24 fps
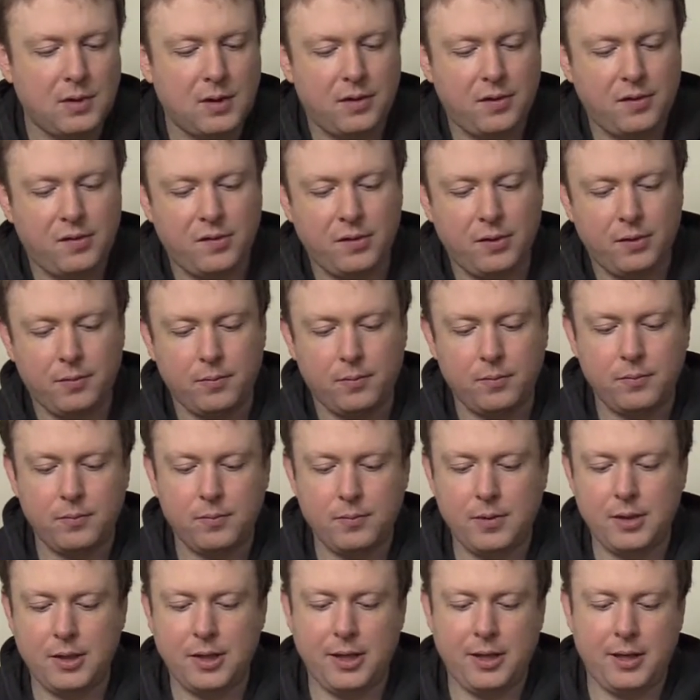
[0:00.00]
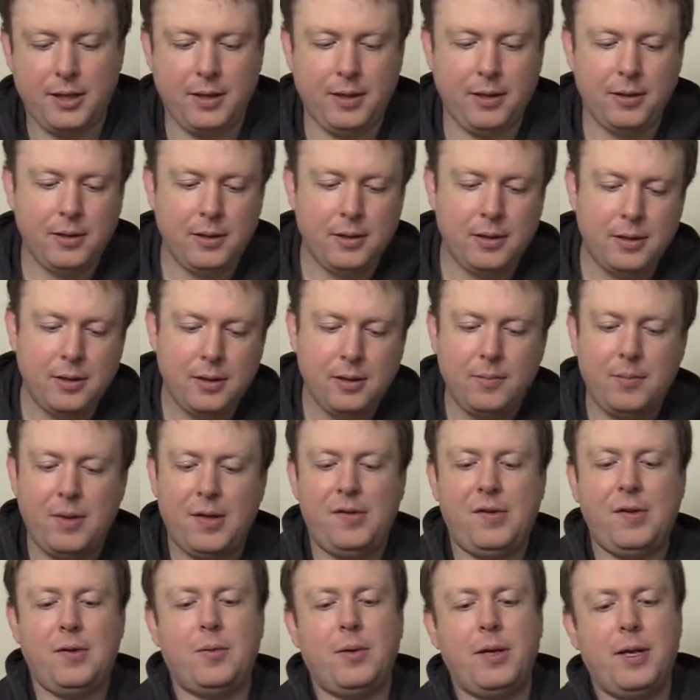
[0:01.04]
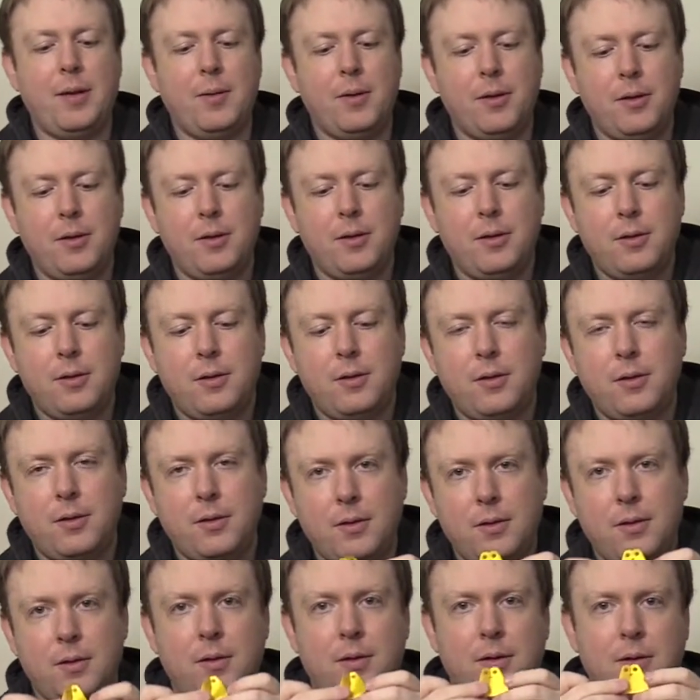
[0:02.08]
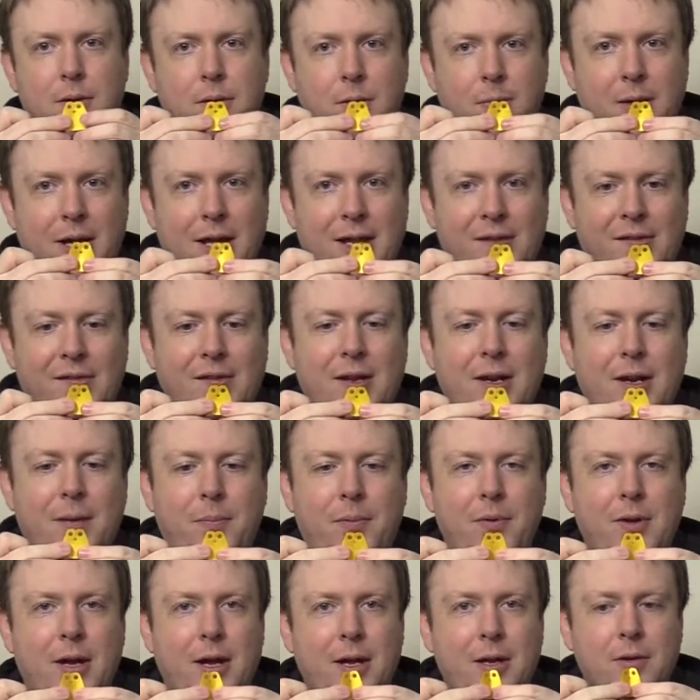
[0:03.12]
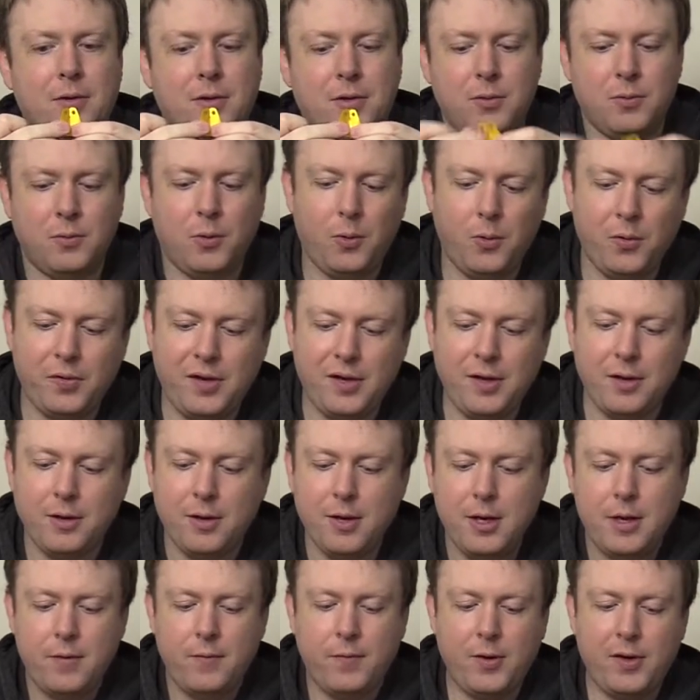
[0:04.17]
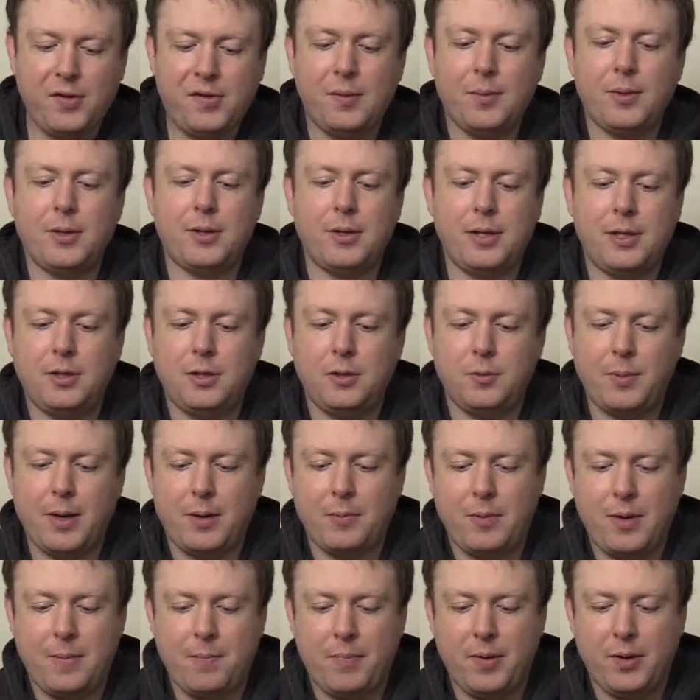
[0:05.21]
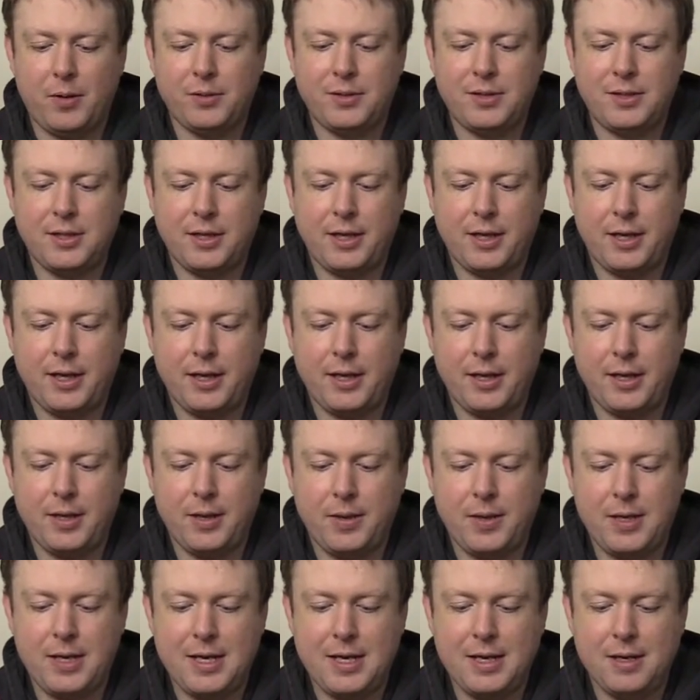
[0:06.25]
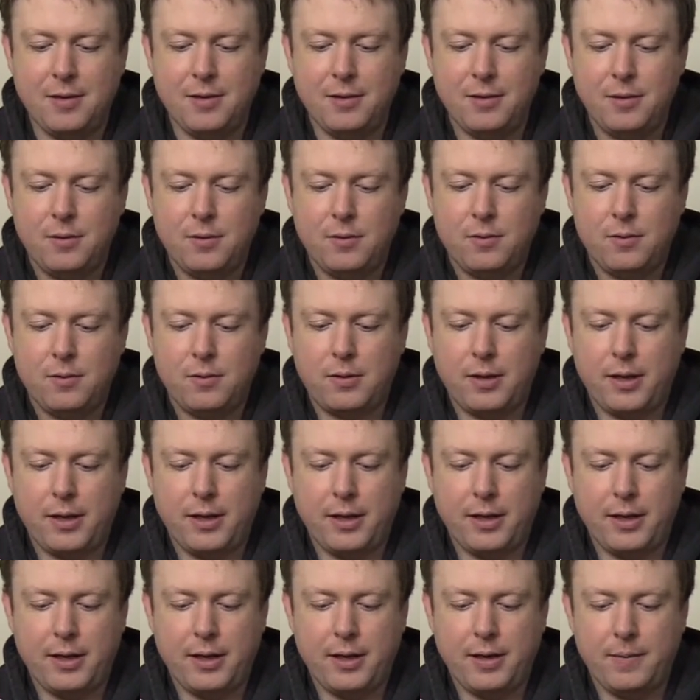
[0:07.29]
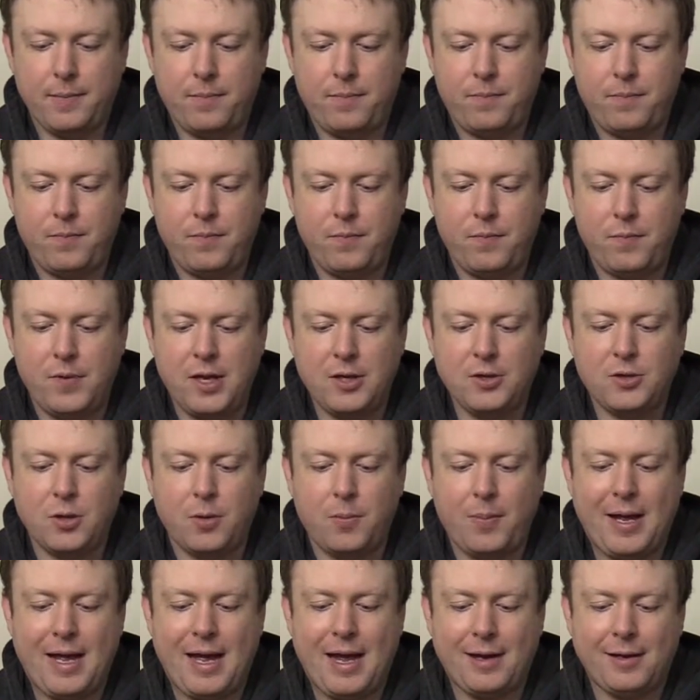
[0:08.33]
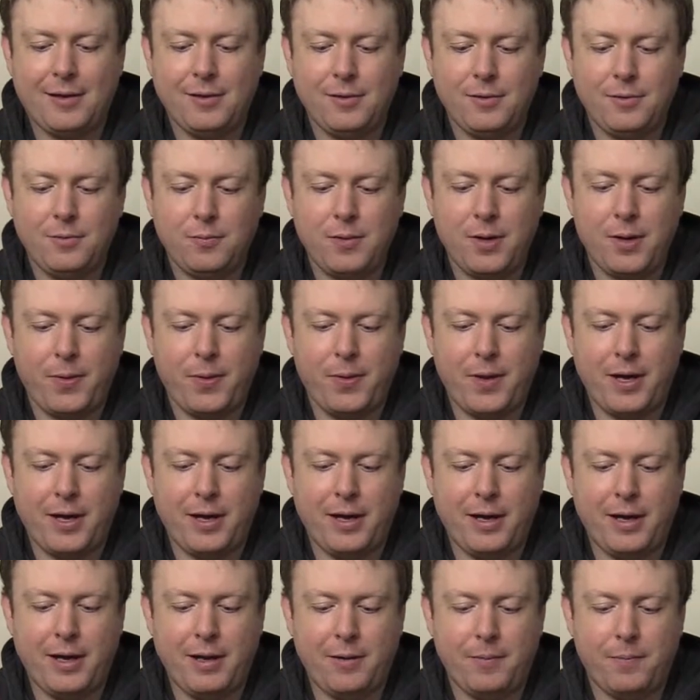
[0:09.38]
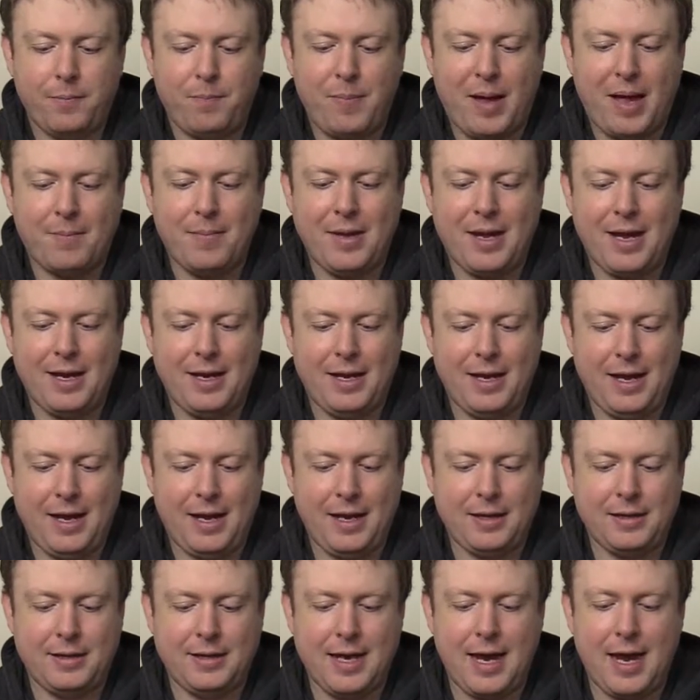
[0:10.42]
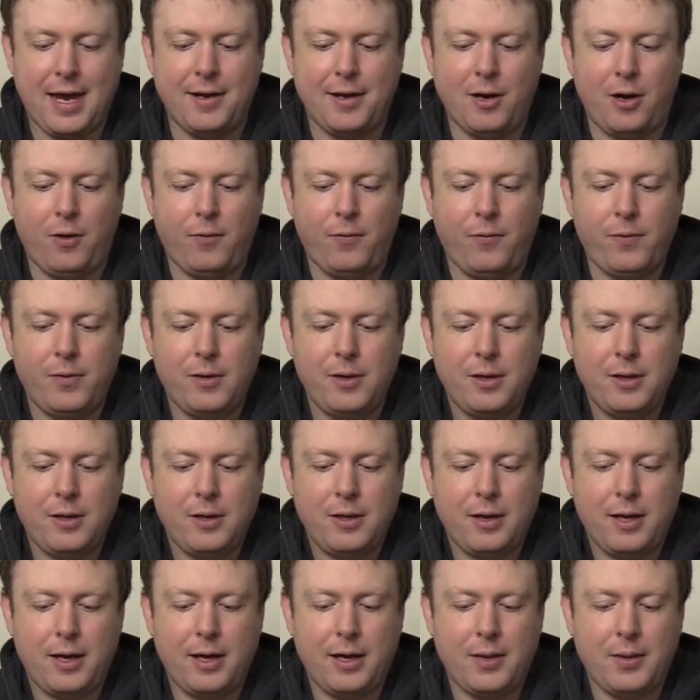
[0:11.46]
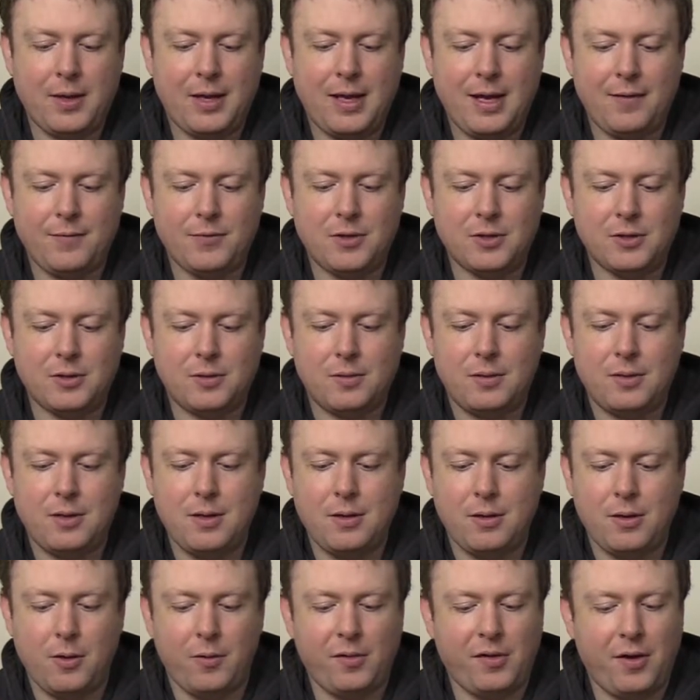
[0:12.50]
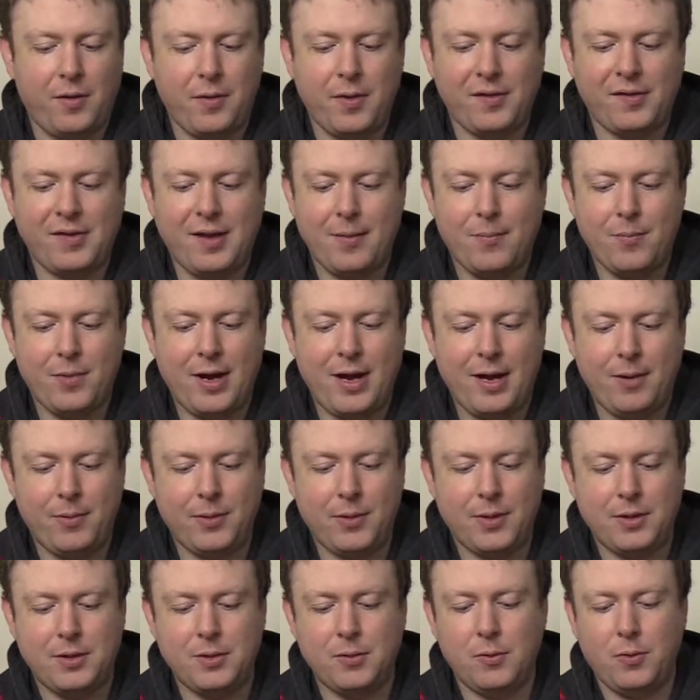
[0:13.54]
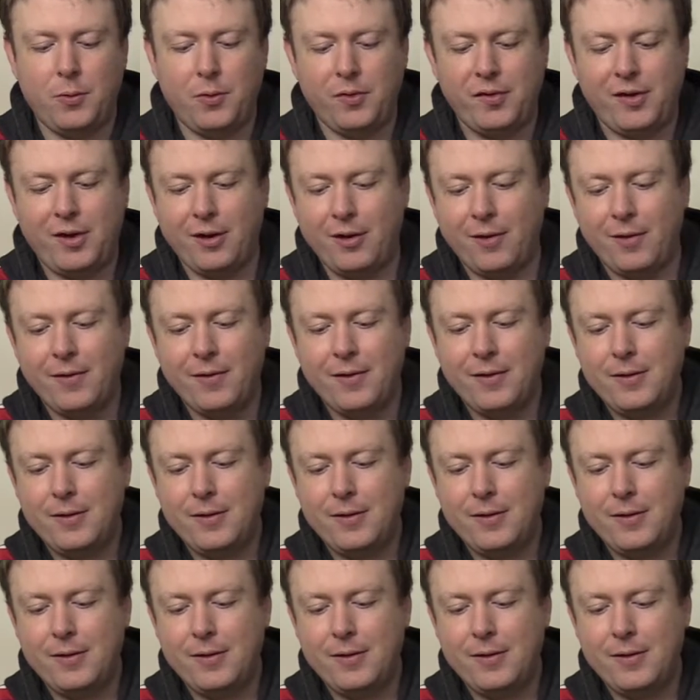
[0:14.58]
So we gotta basically. The way it's set up, we got your 2 holes here. Very similarly to when we built the intro pack with Batman and Gandalf. The cave just goes on the same way with the 2 holes here.